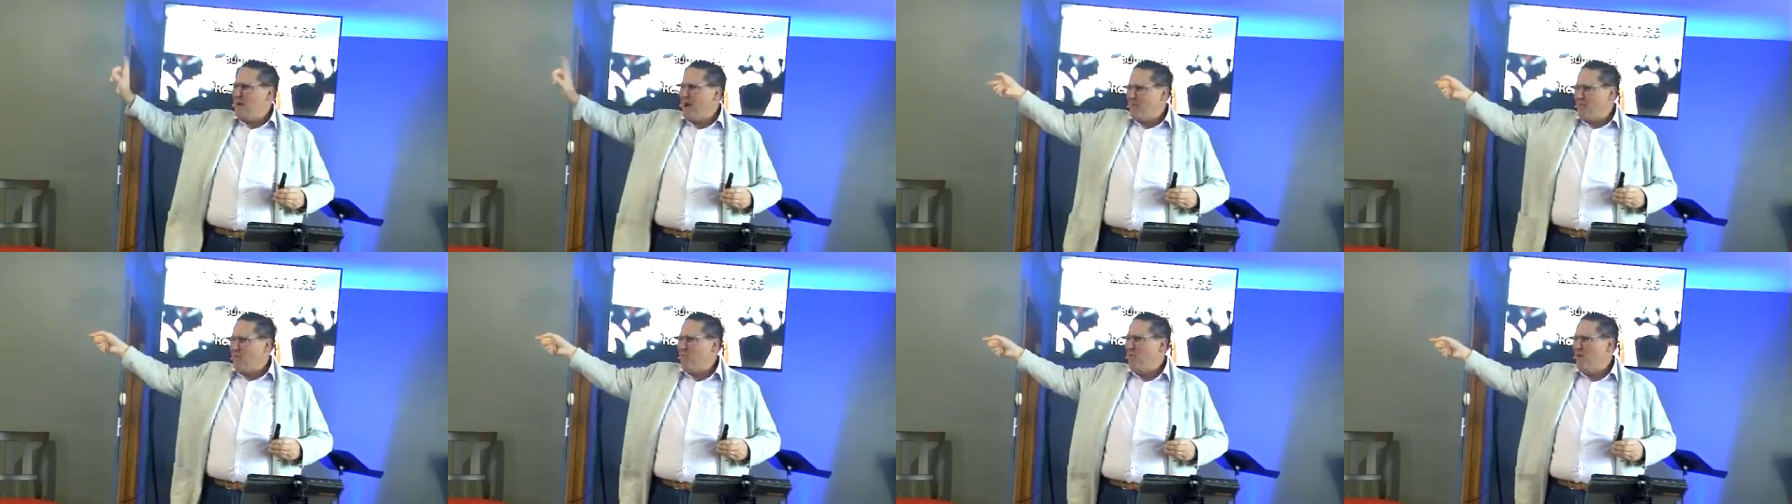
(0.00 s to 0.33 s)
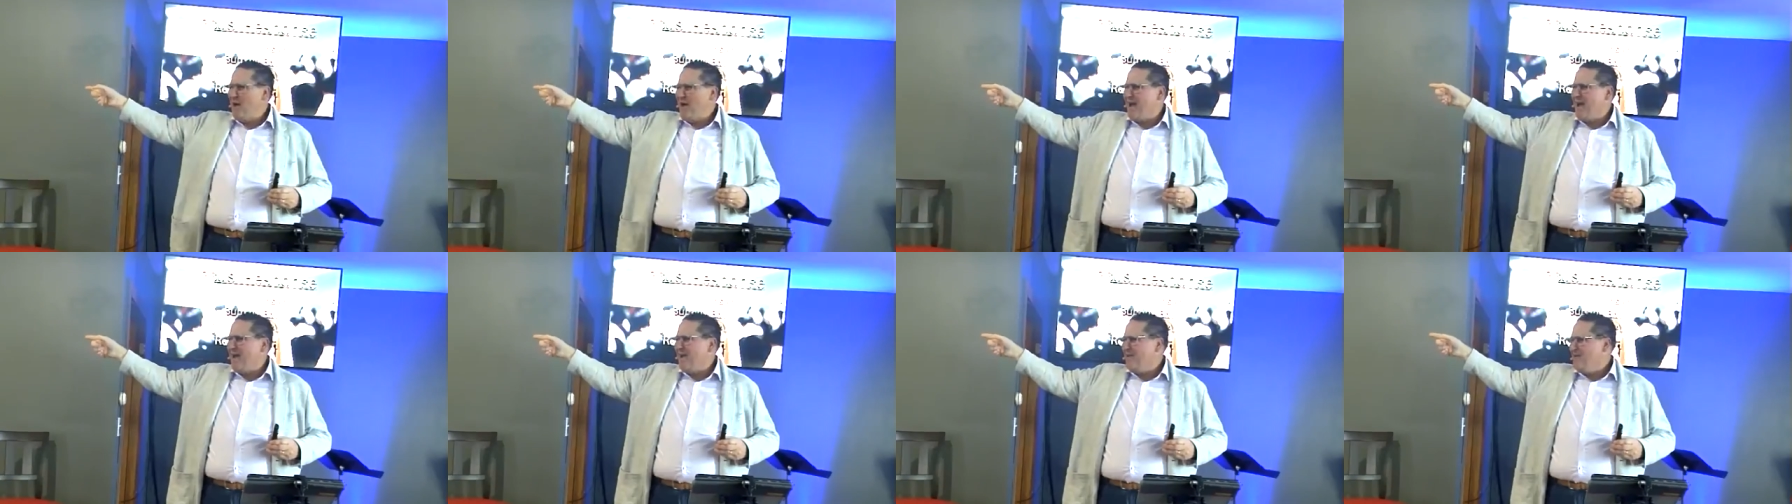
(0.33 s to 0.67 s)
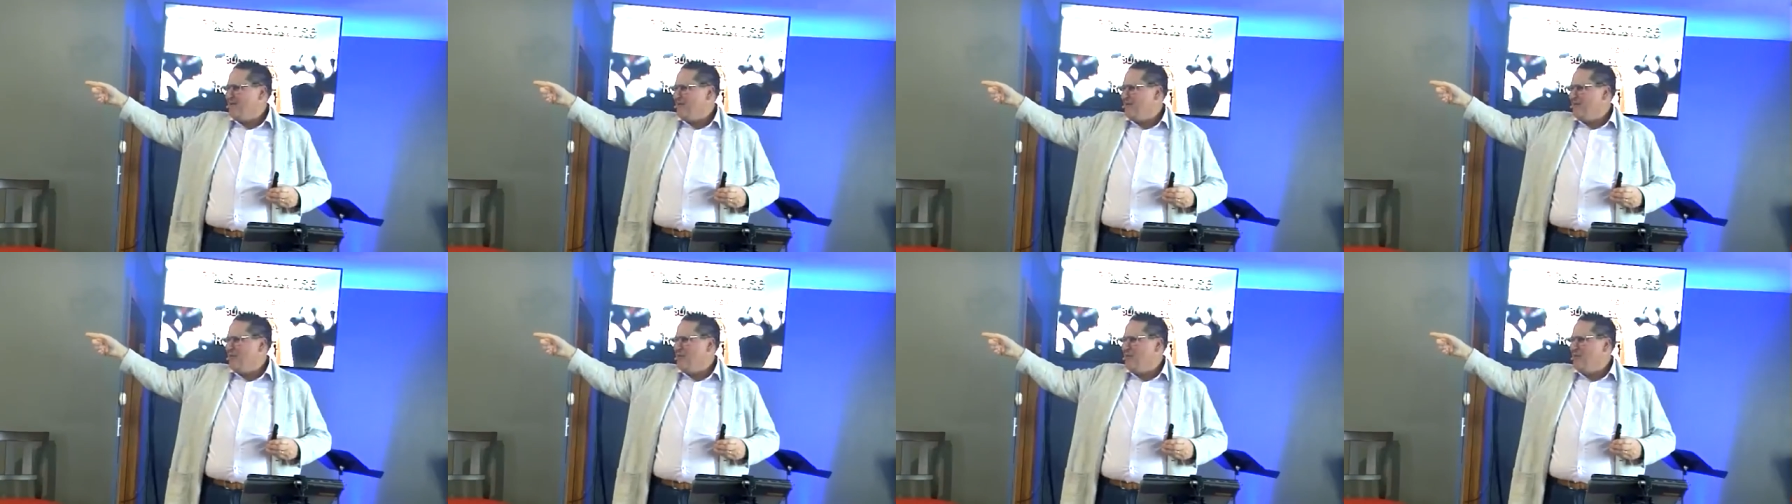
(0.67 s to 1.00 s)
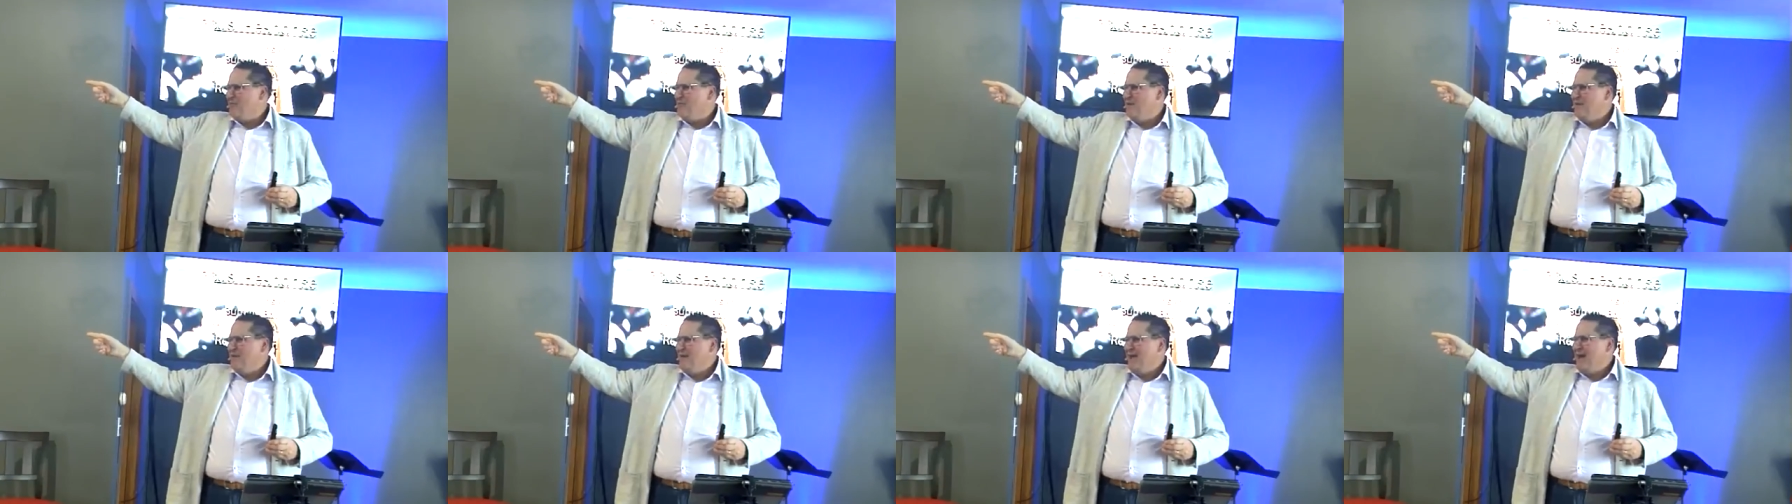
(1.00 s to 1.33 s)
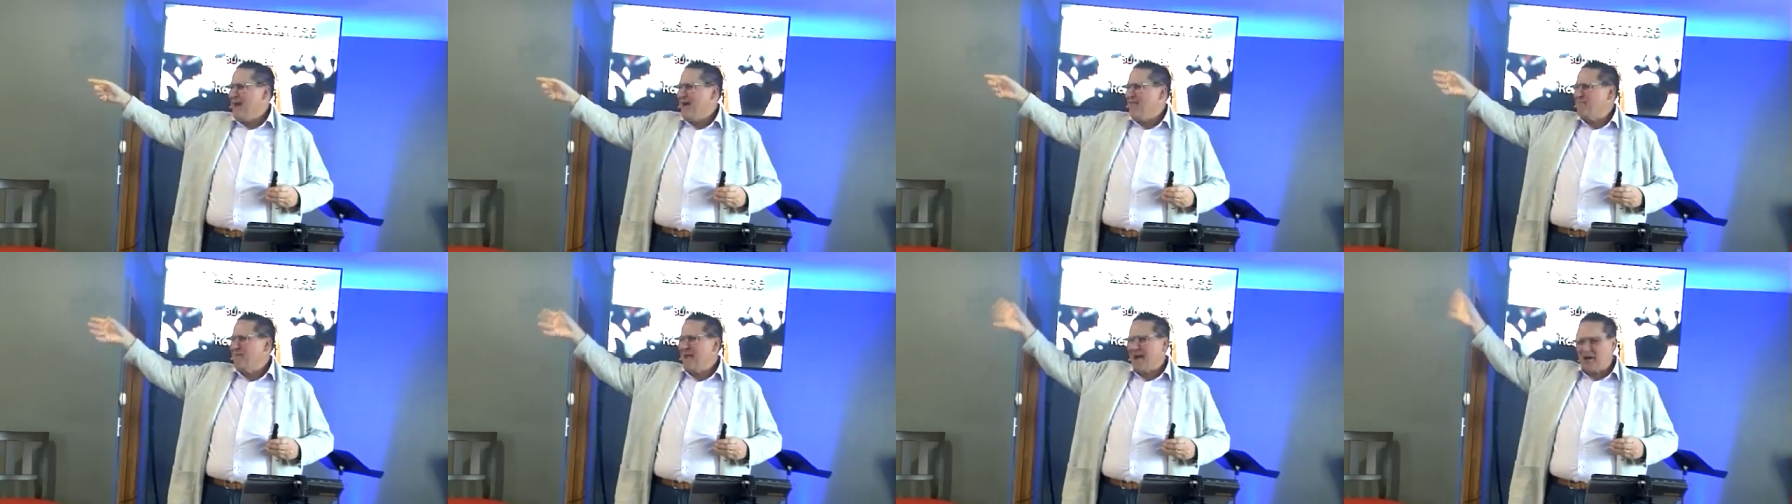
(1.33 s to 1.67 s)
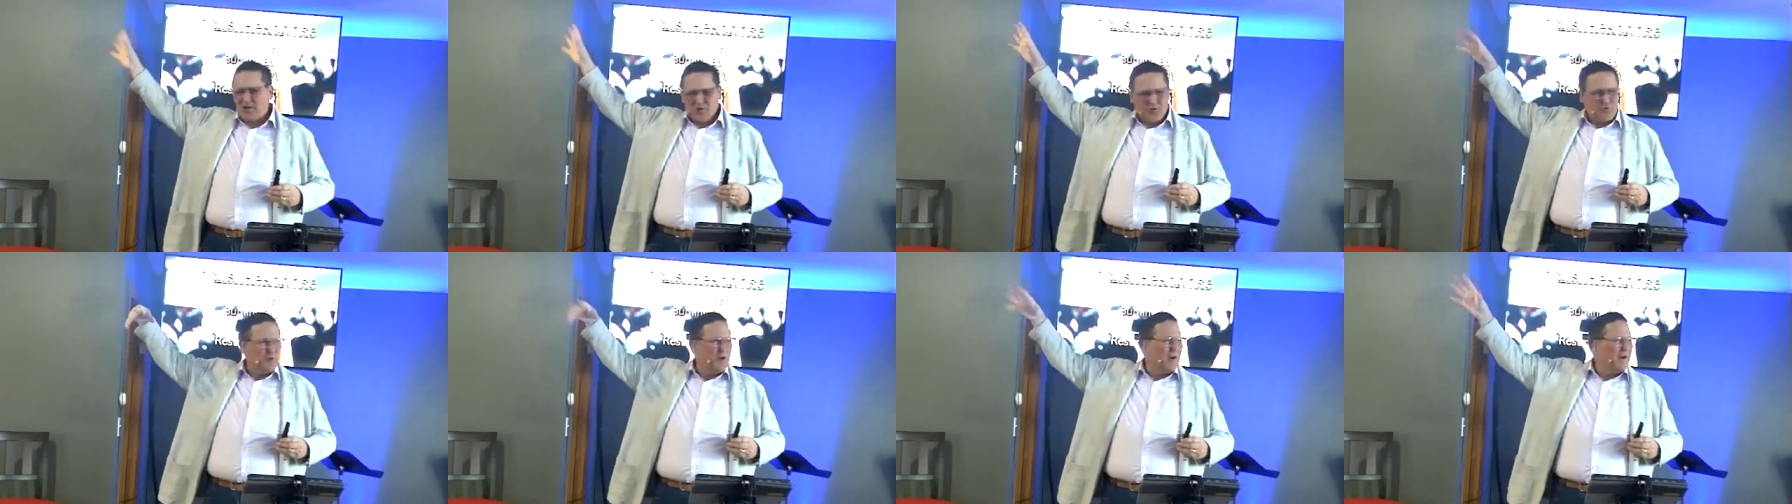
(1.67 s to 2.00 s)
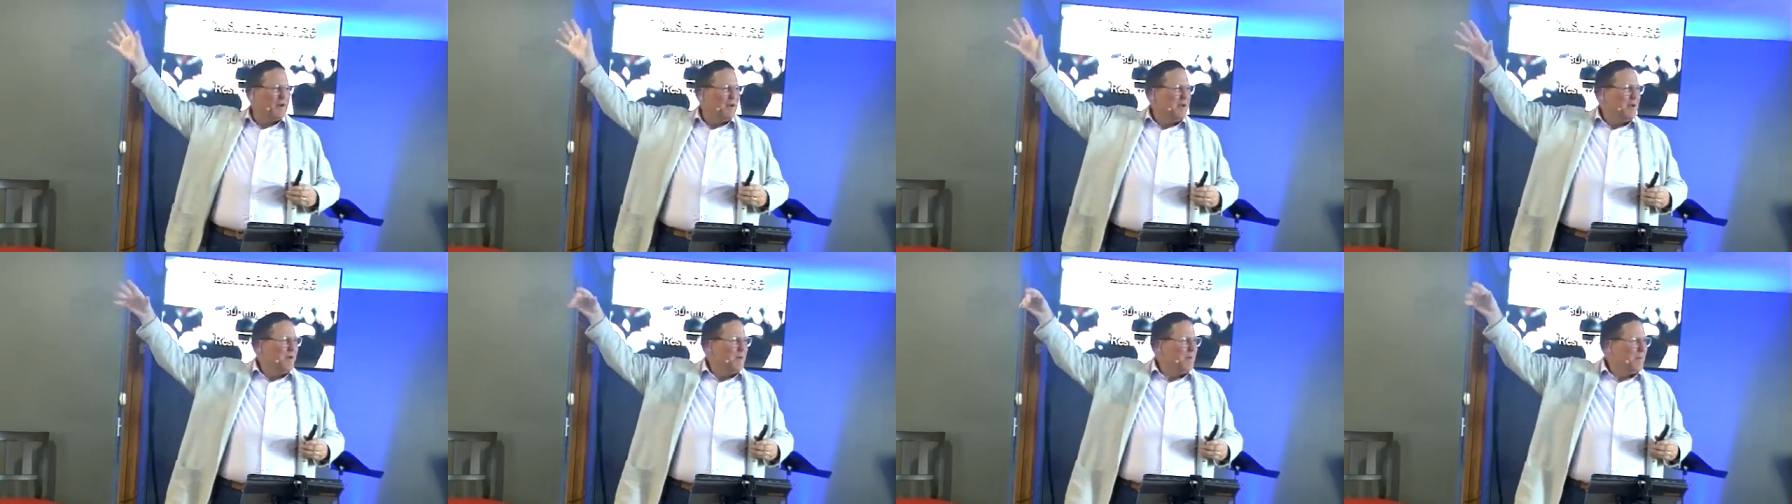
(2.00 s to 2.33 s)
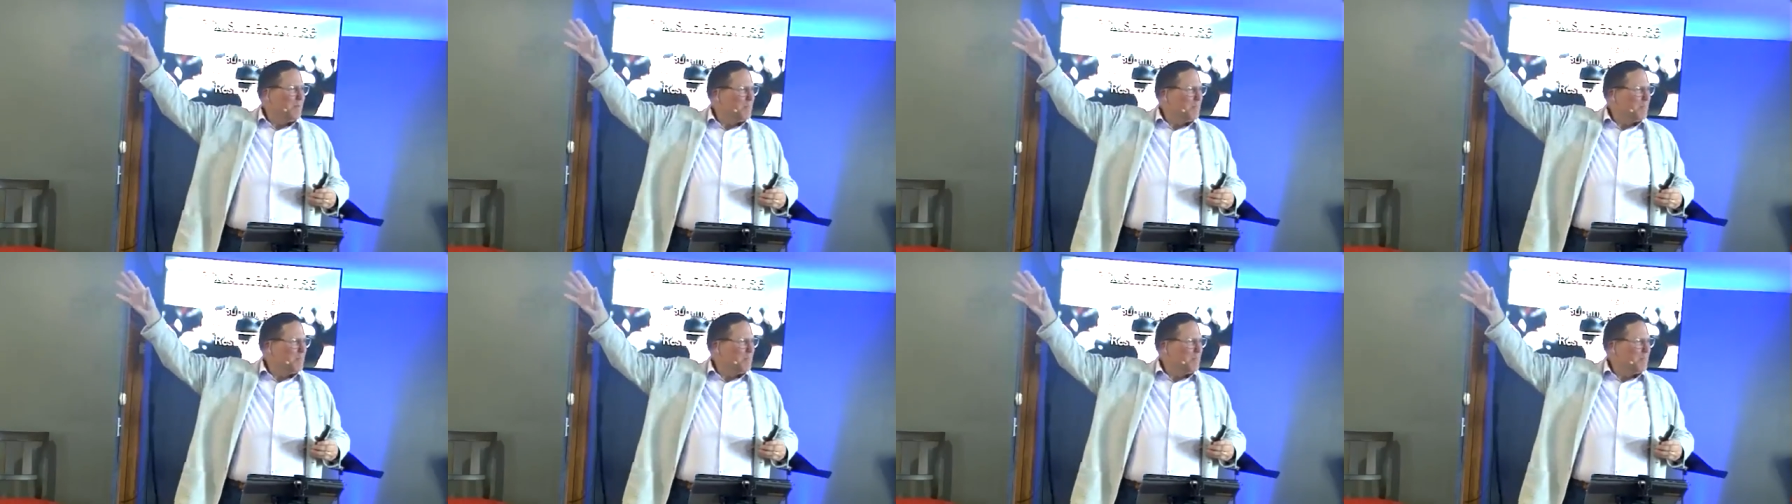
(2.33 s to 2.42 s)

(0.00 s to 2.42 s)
by the way, who have extra